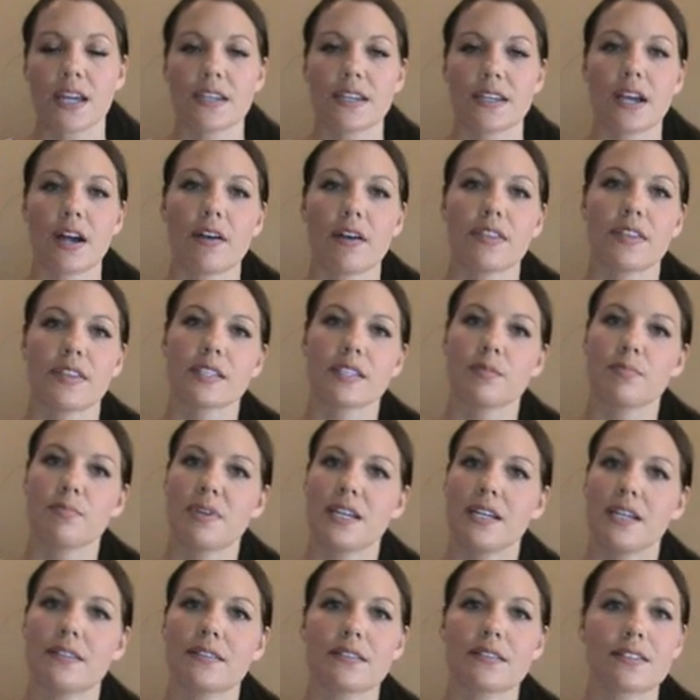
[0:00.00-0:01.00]
Now this
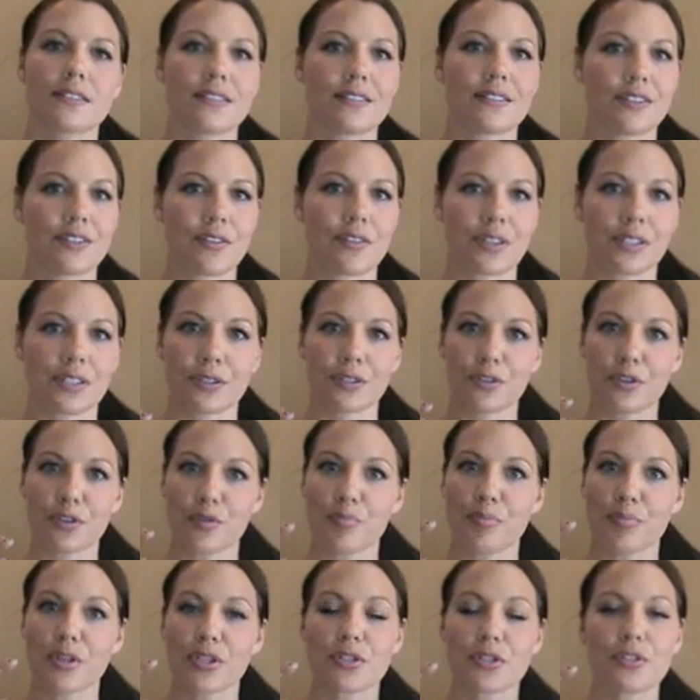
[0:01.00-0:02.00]
means, the little
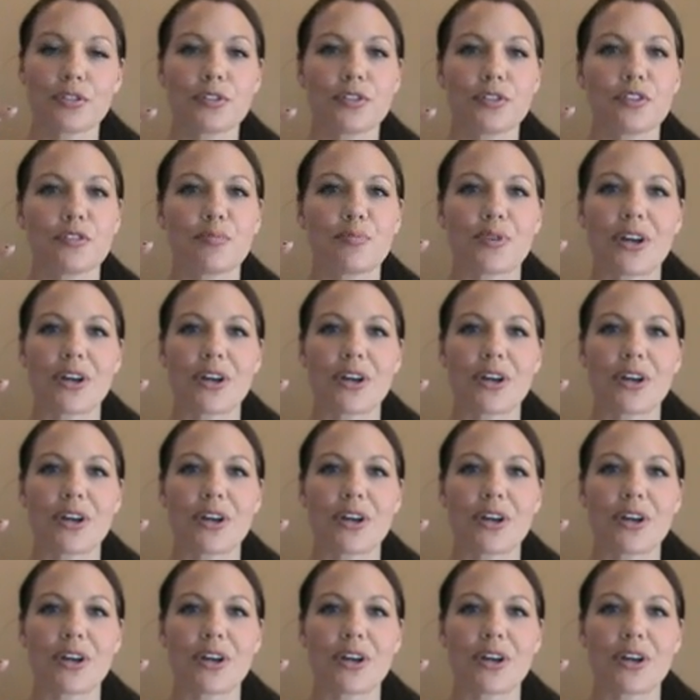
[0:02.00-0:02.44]
blue,